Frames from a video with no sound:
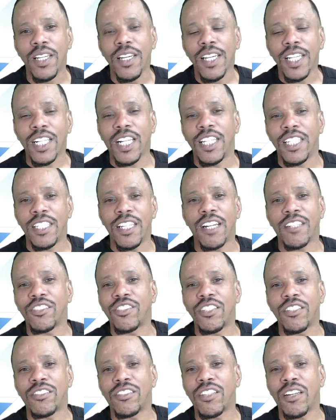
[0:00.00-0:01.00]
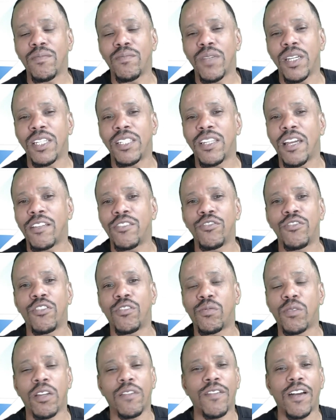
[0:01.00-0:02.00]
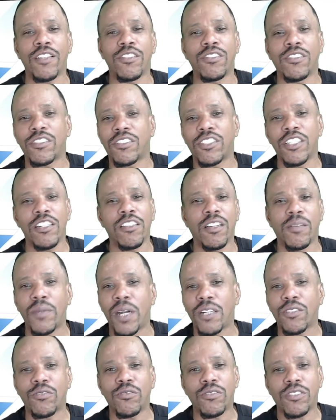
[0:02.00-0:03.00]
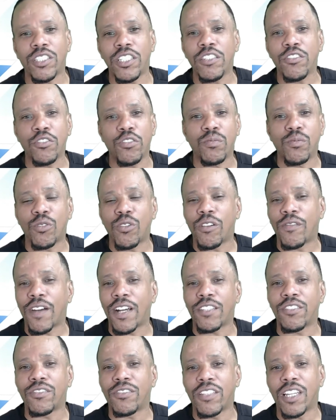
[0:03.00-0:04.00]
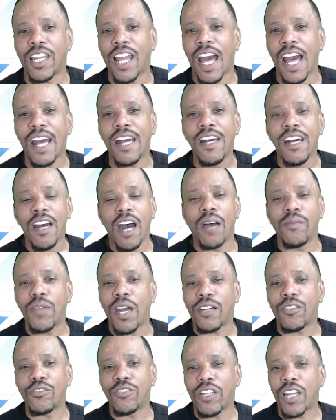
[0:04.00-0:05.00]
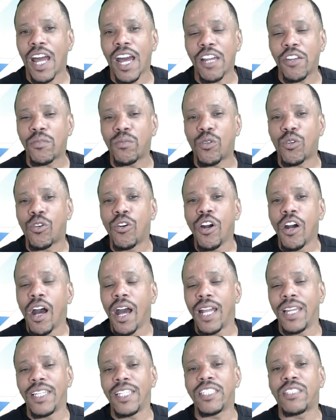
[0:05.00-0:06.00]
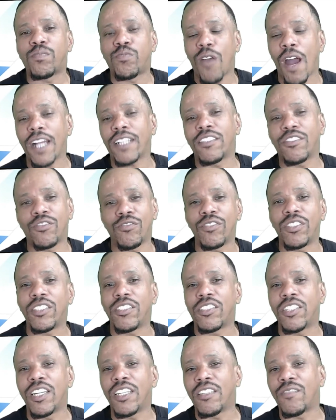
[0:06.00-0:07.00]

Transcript: Cleaning ourselves up means that, you know what, if I used to steal, I'm not going to steal no more. If I used to lie, I'm not going to lie no more. At least practice on these things.